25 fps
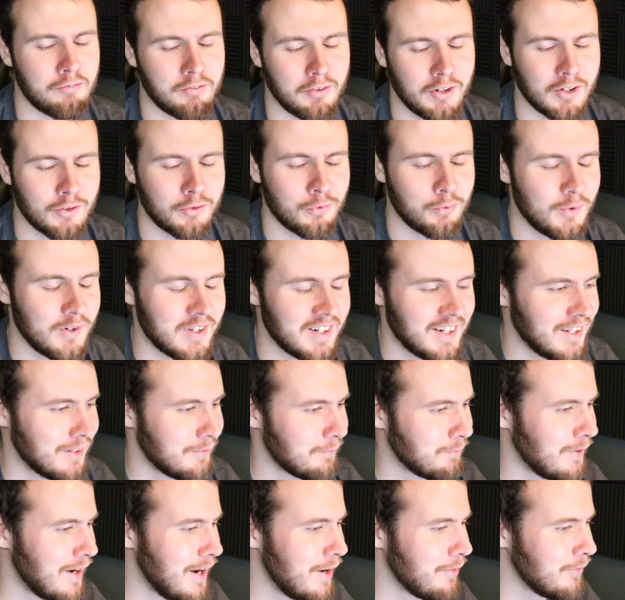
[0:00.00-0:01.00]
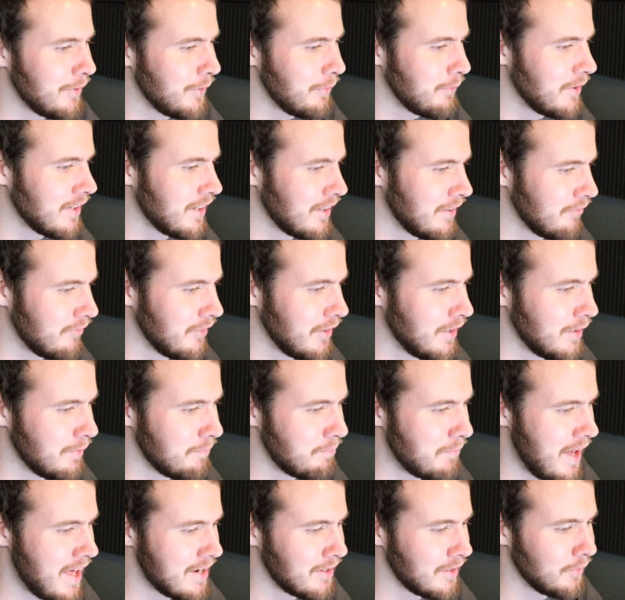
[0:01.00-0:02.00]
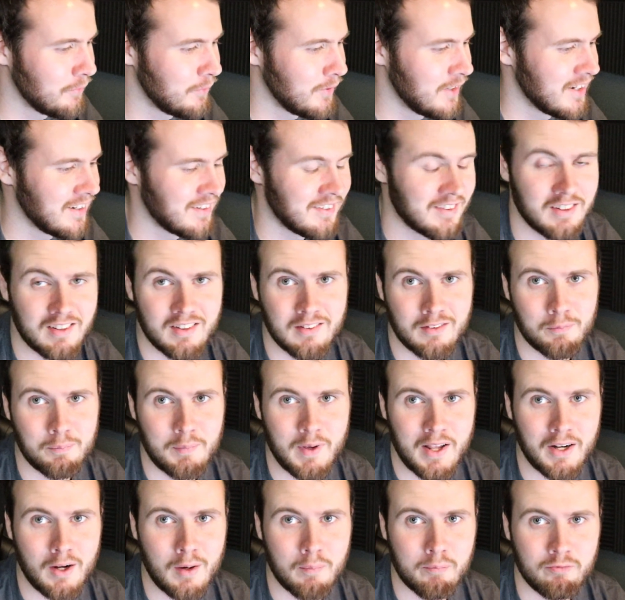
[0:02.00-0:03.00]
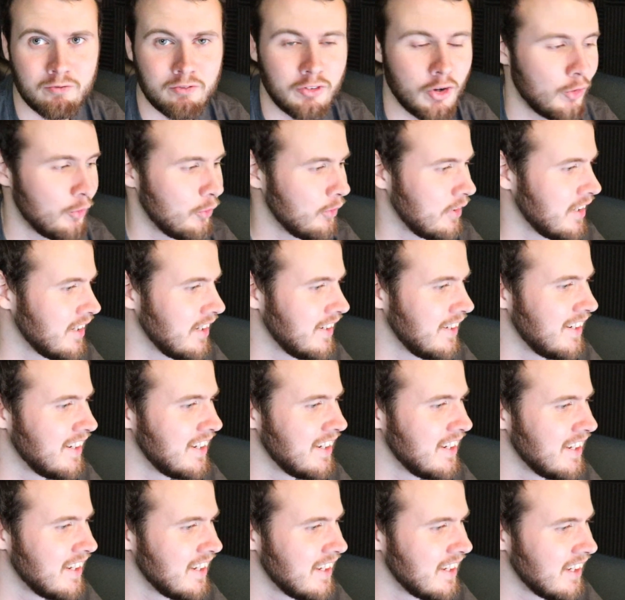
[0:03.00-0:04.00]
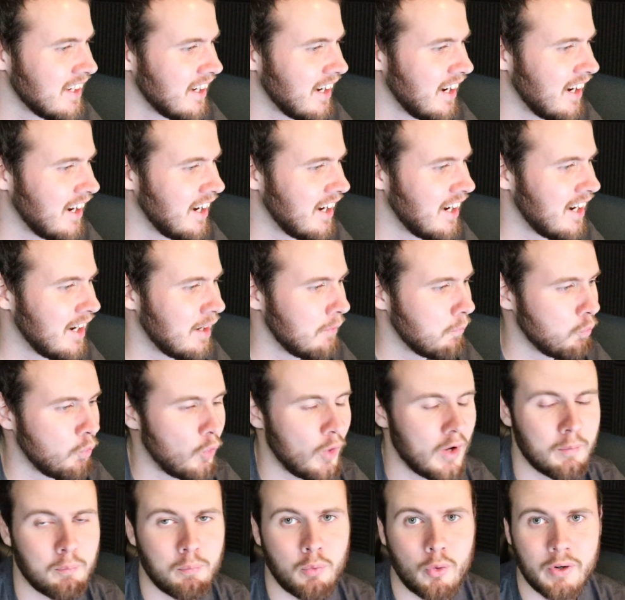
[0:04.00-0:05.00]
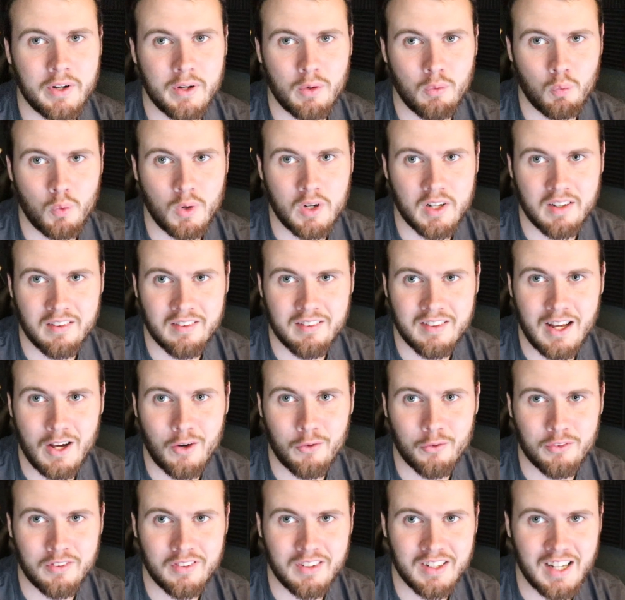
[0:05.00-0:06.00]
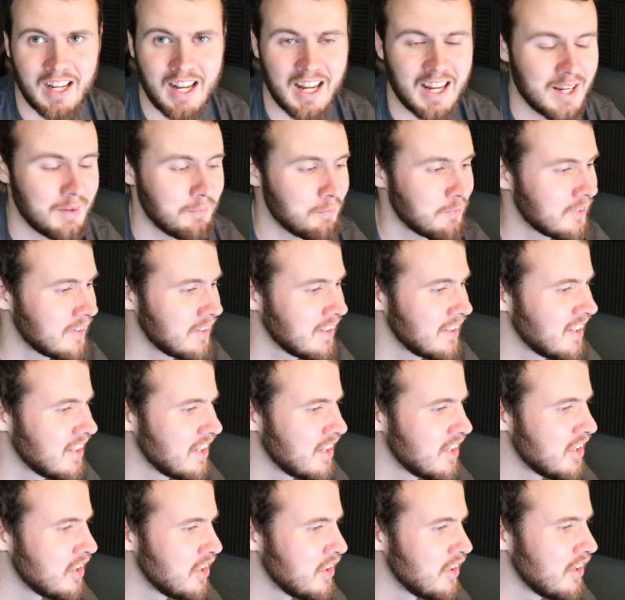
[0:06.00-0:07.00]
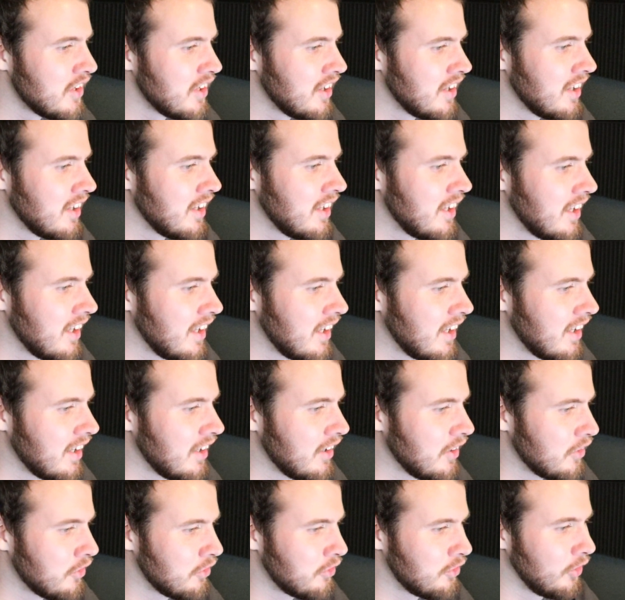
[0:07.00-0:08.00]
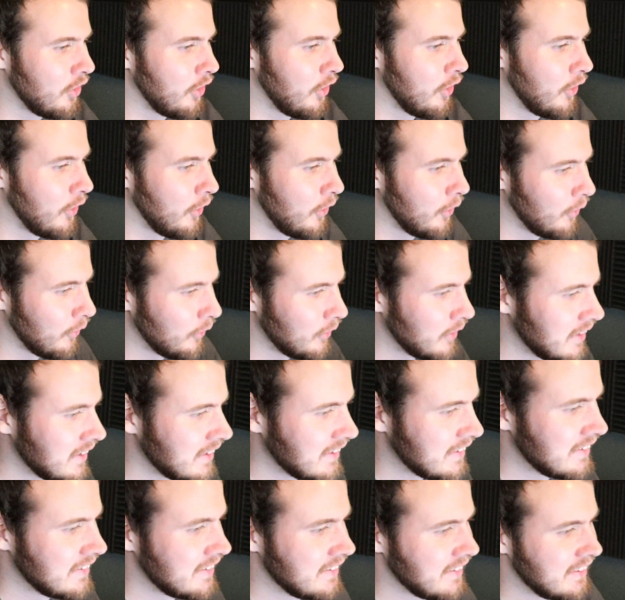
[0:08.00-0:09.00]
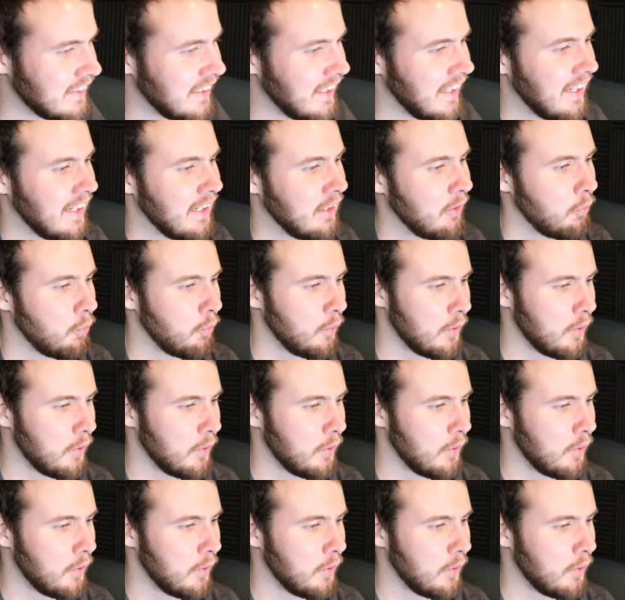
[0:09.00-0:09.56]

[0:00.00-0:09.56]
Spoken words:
first one is probably one of the better ones that's been upvoted 1.1 thousand times. So, yeah,